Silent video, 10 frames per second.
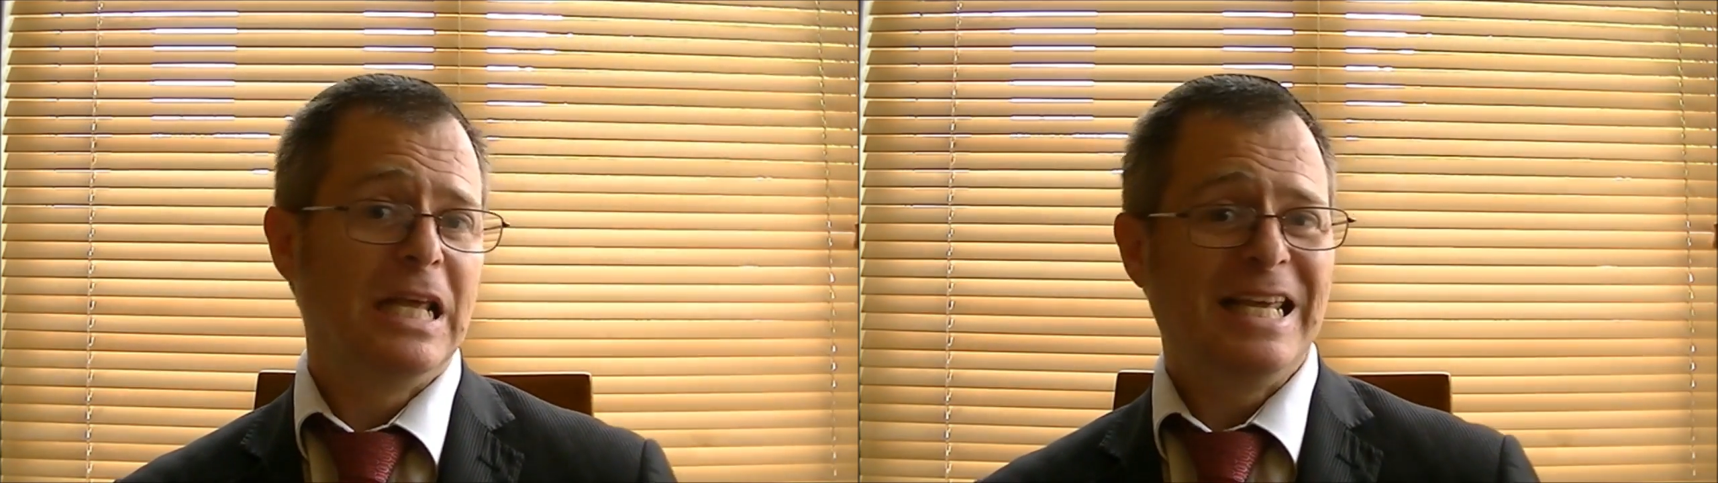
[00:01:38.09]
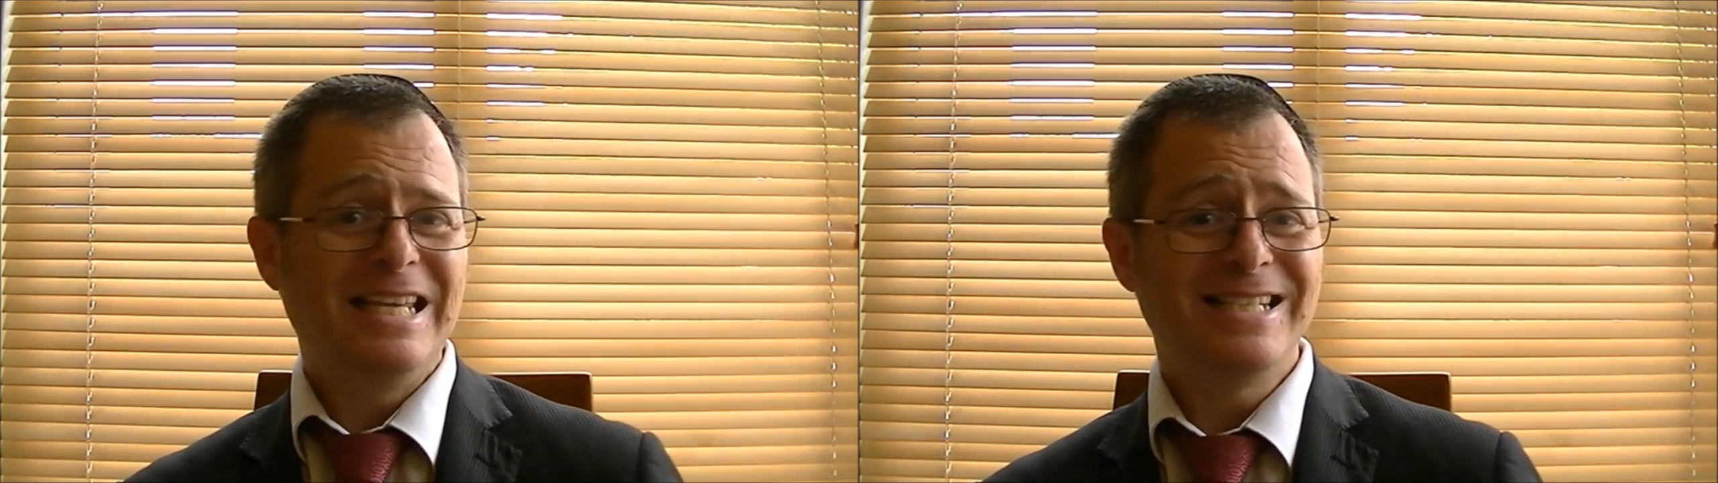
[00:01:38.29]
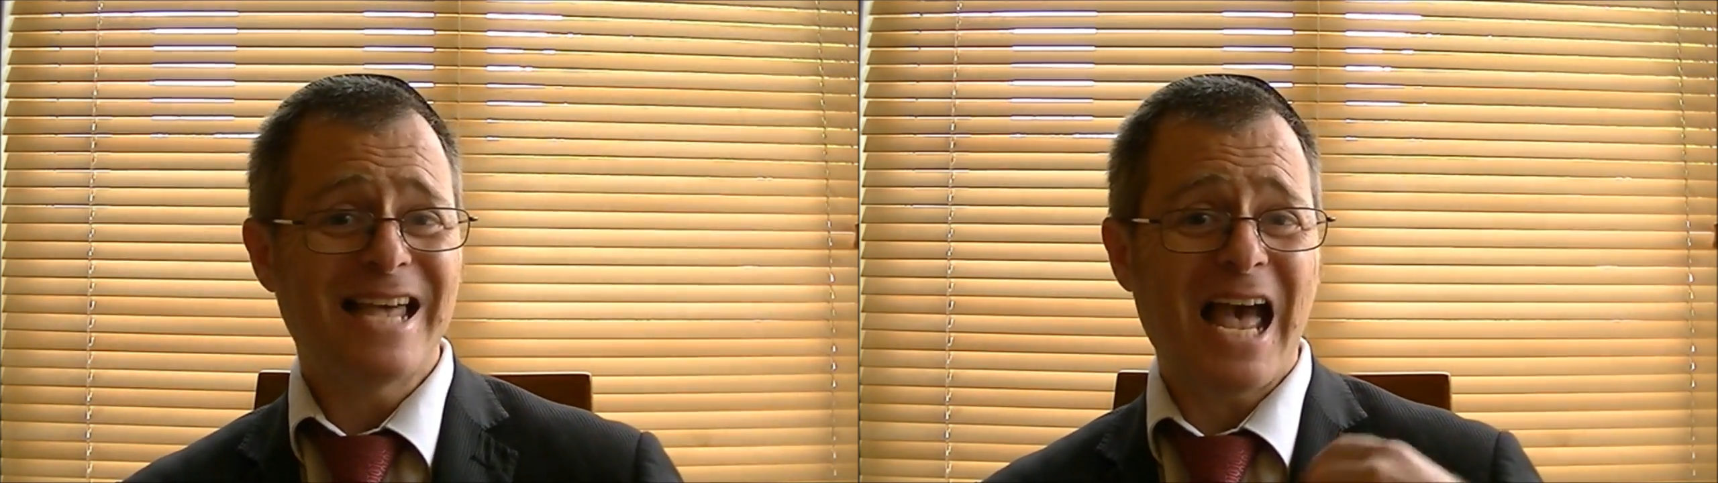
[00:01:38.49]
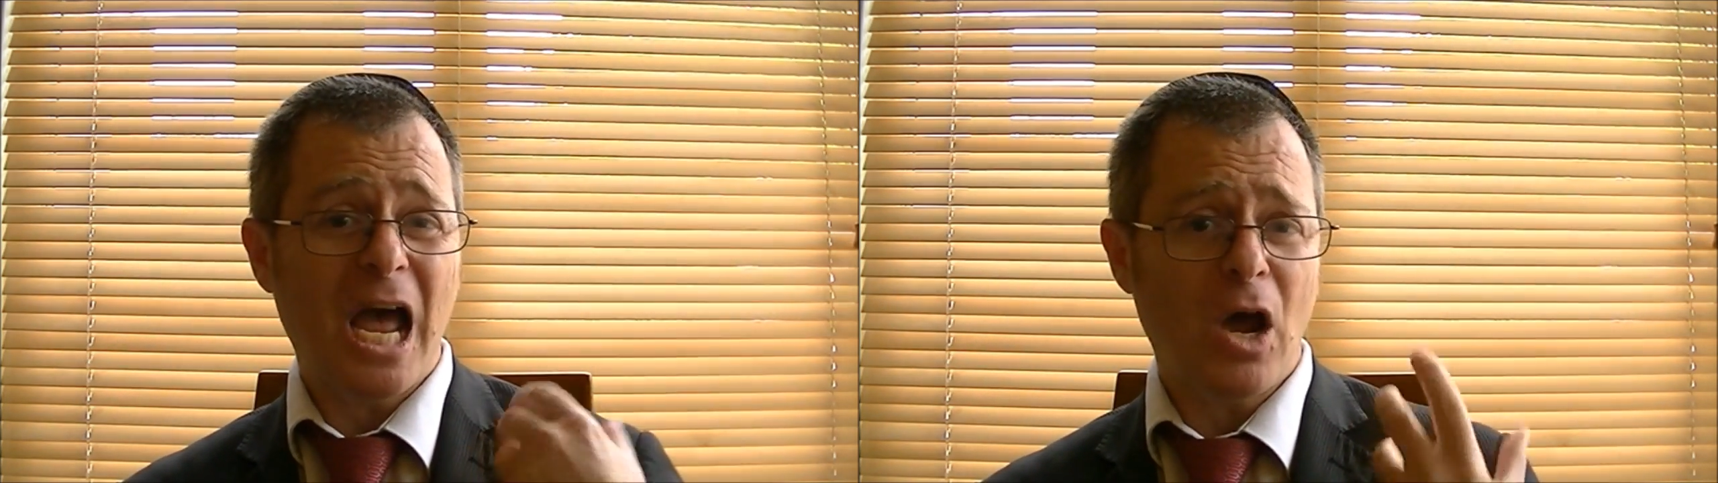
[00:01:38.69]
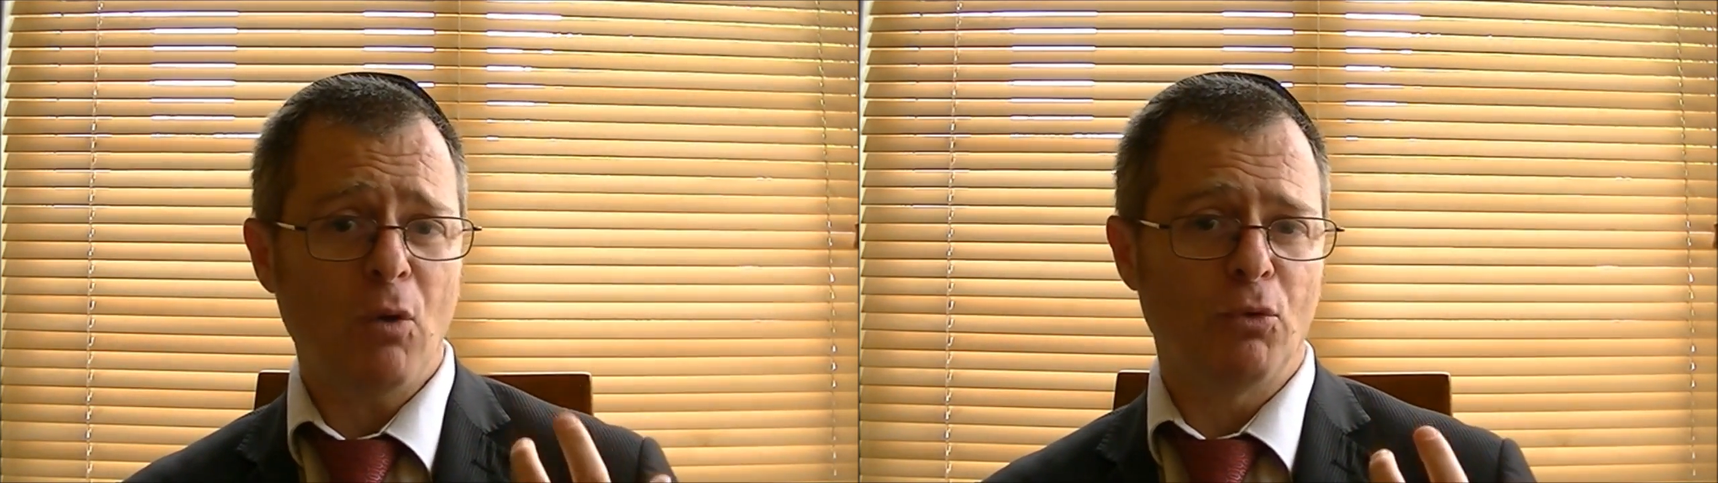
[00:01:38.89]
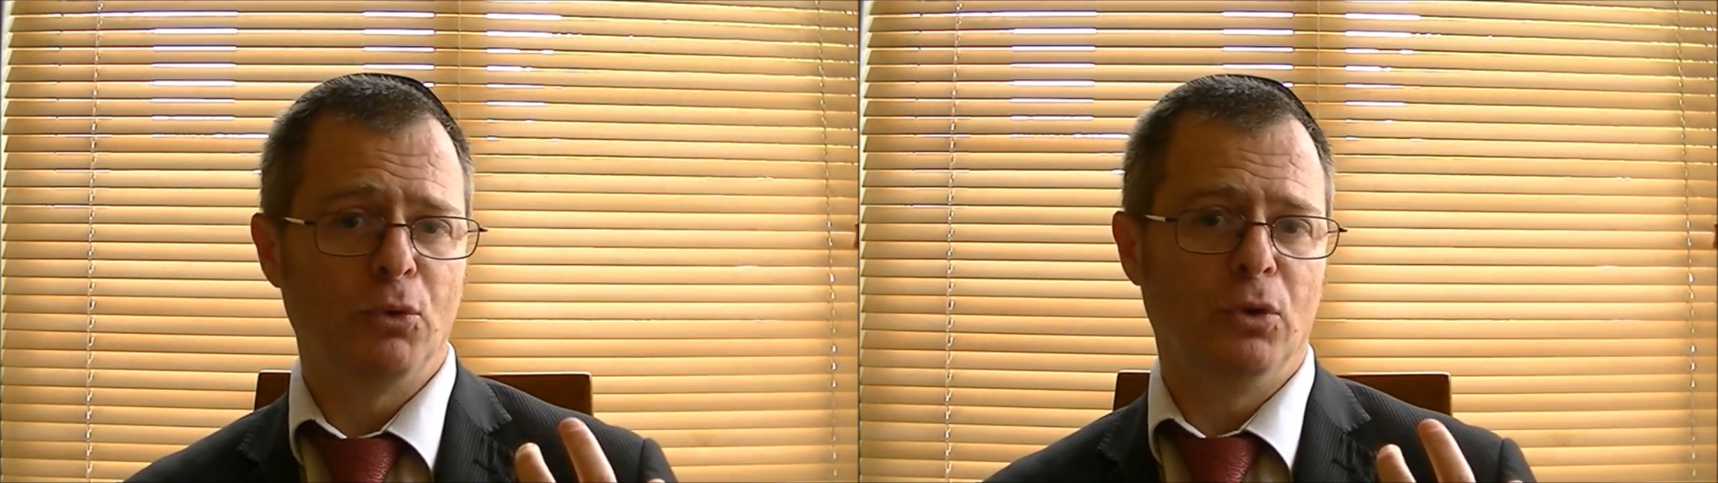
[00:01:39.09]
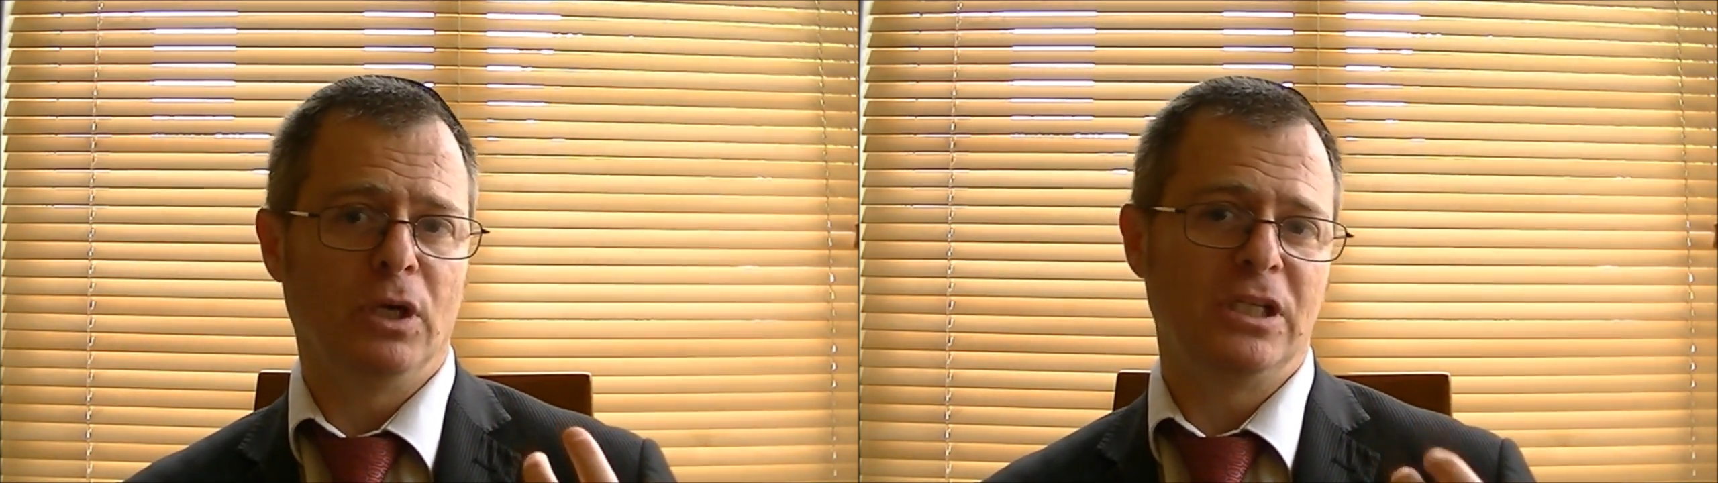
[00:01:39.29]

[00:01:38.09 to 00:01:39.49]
He's our ruler,